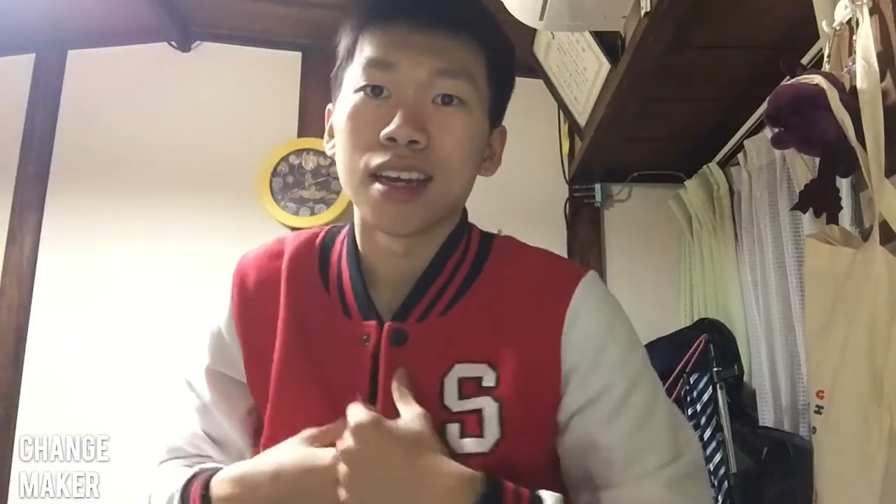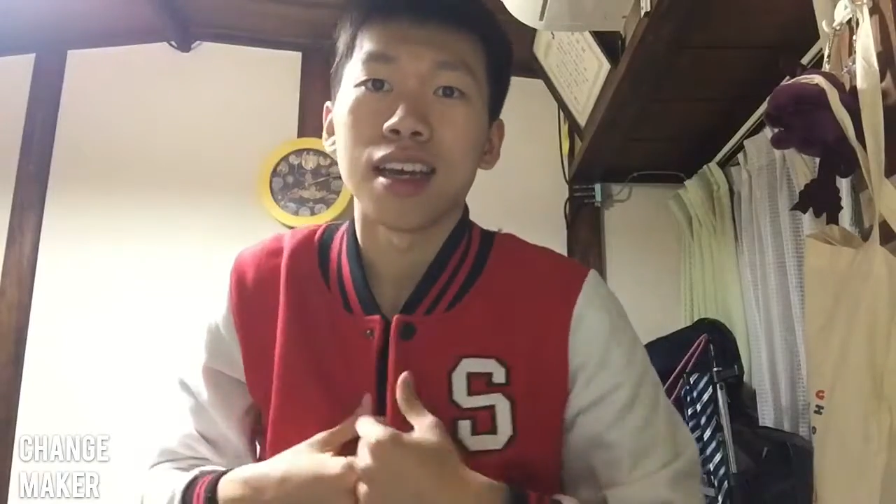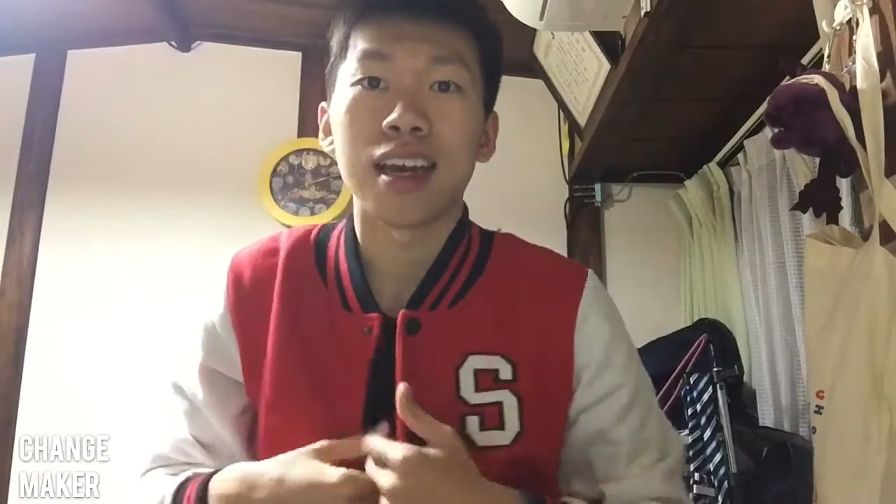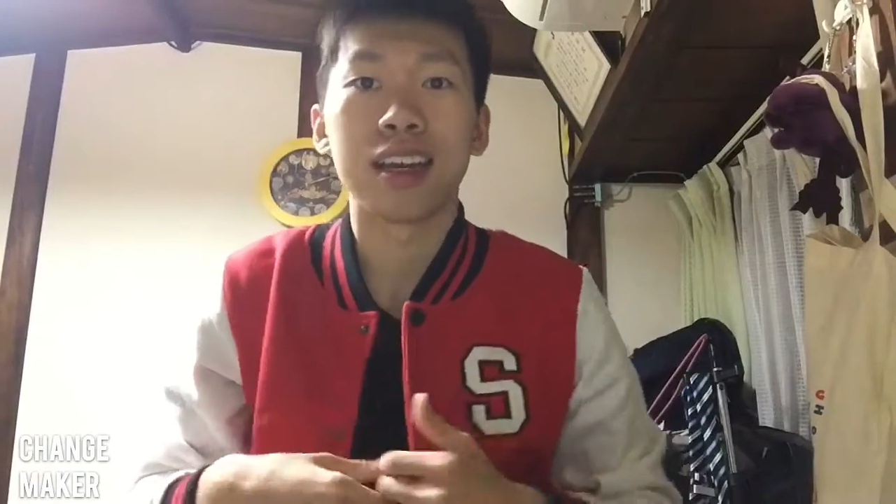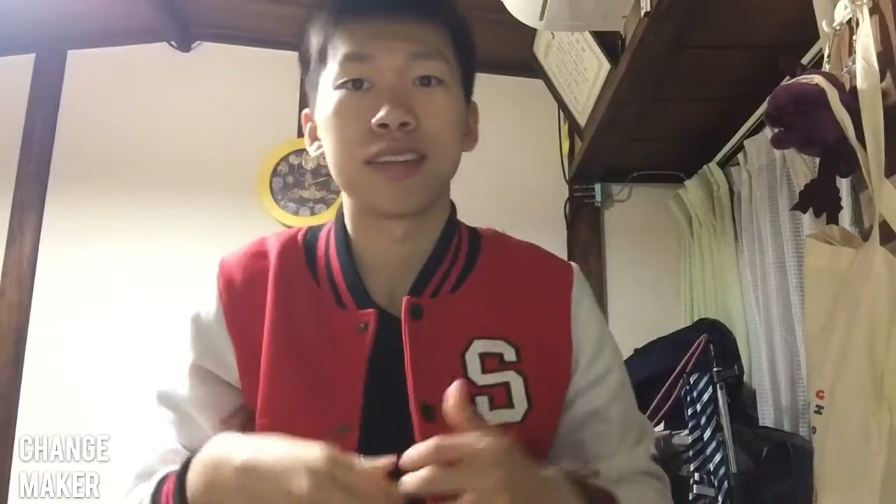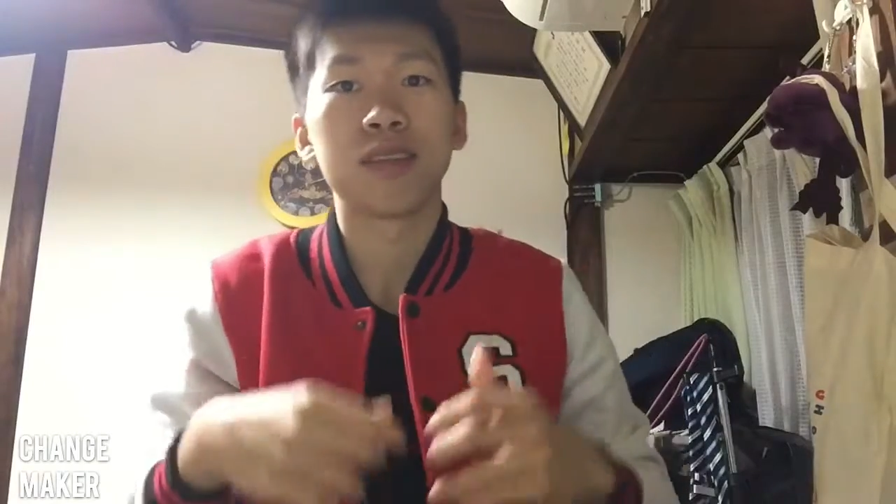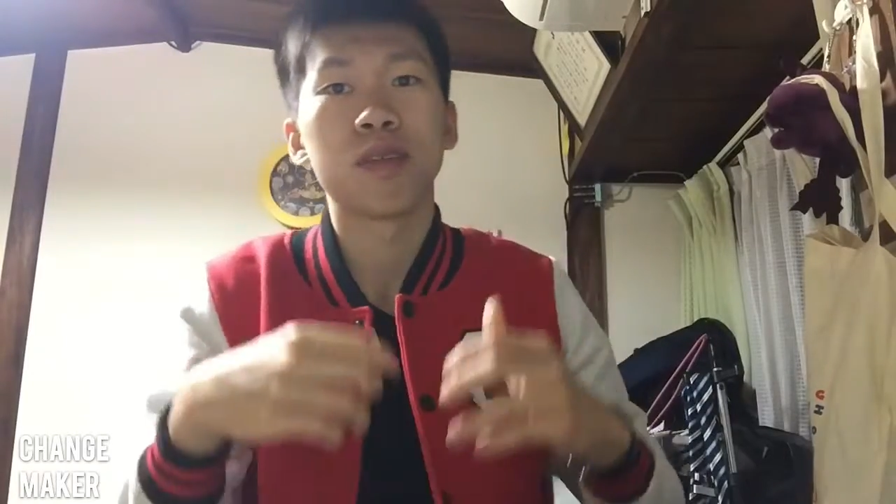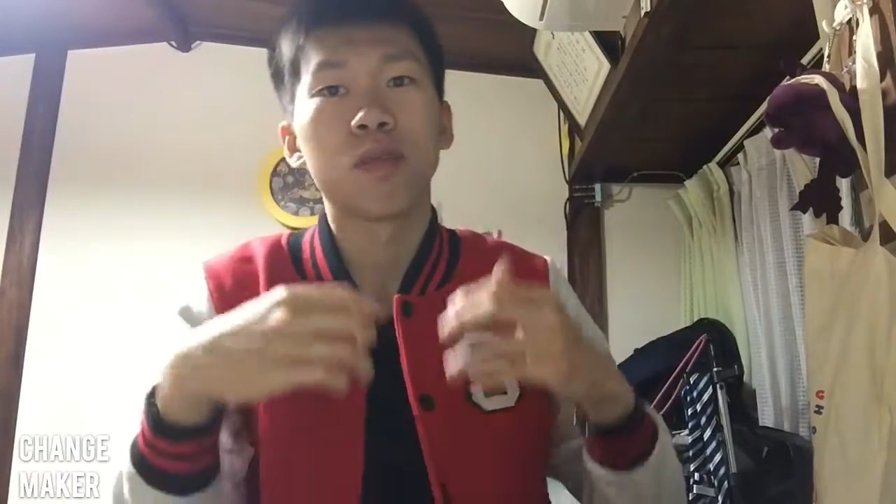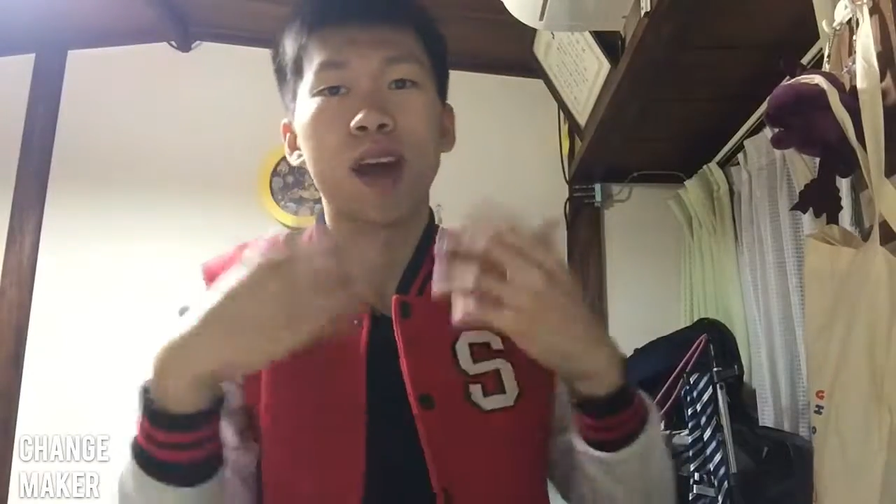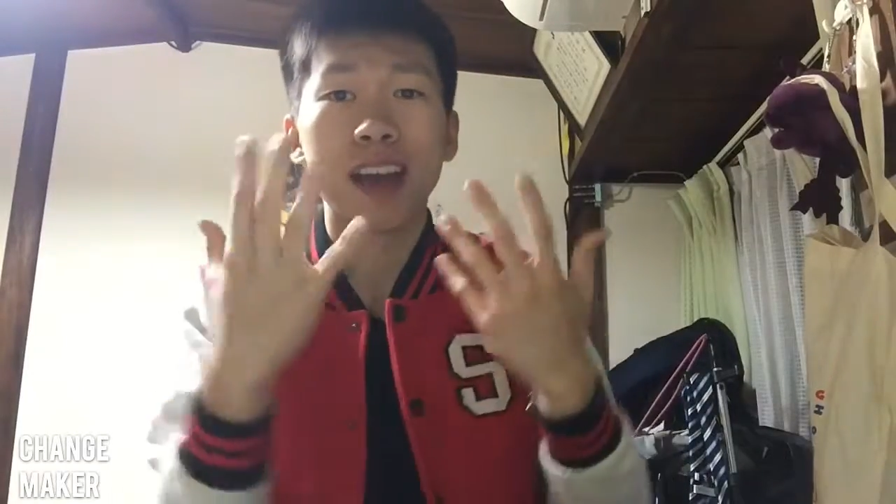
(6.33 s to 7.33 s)
and
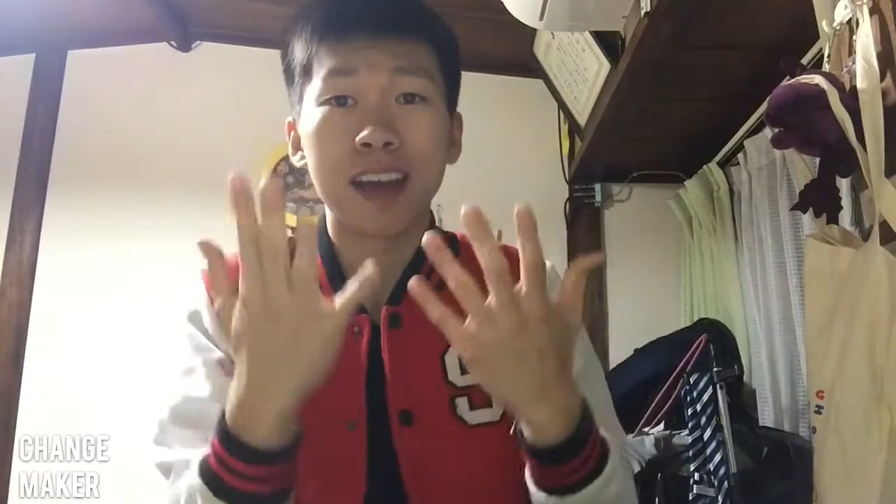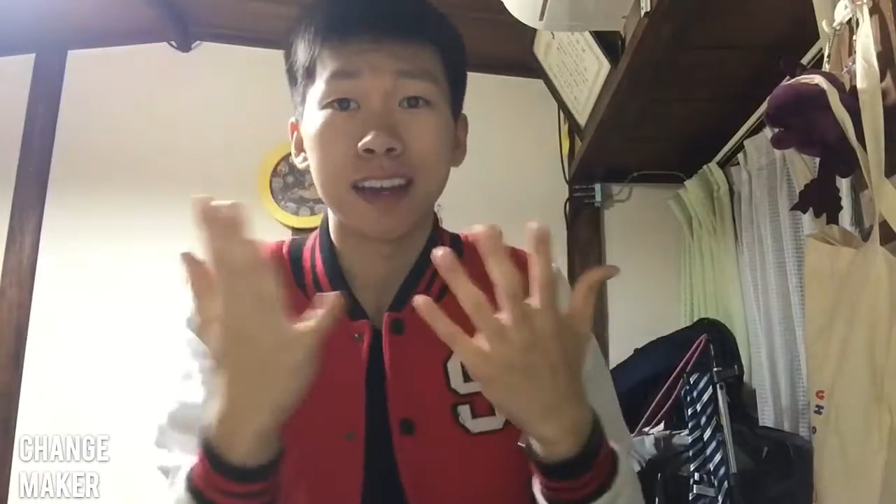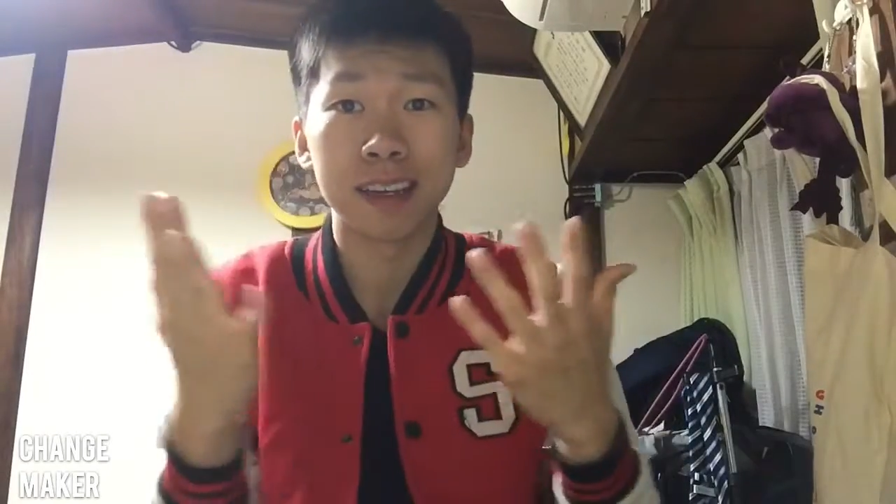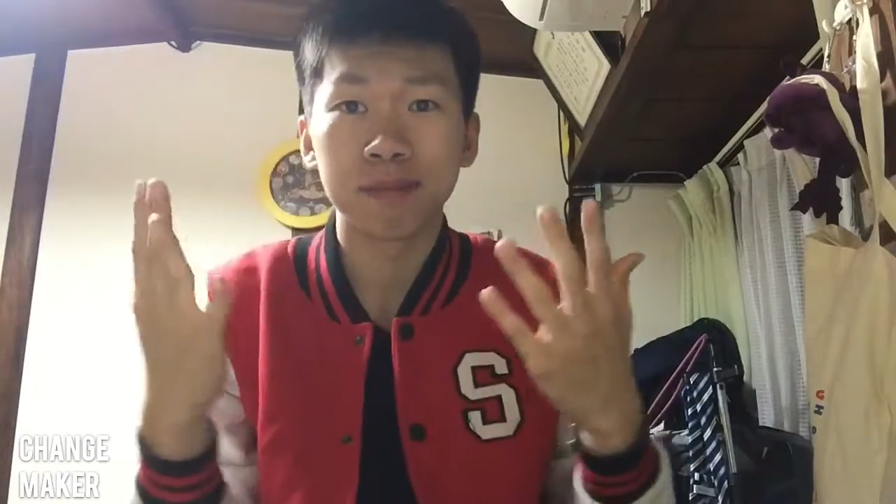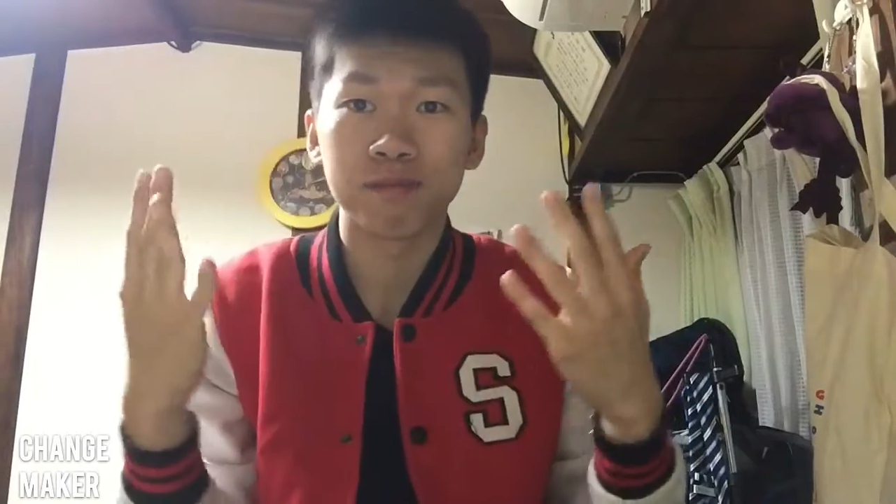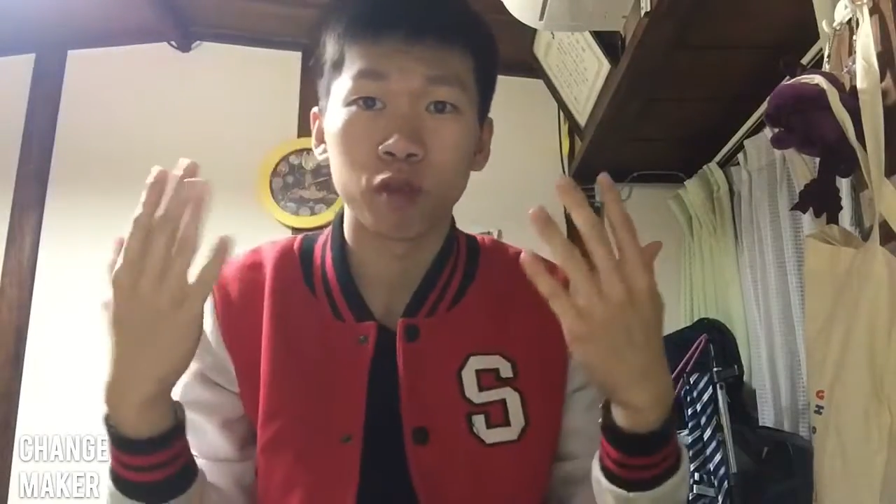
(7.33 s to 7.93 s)
why I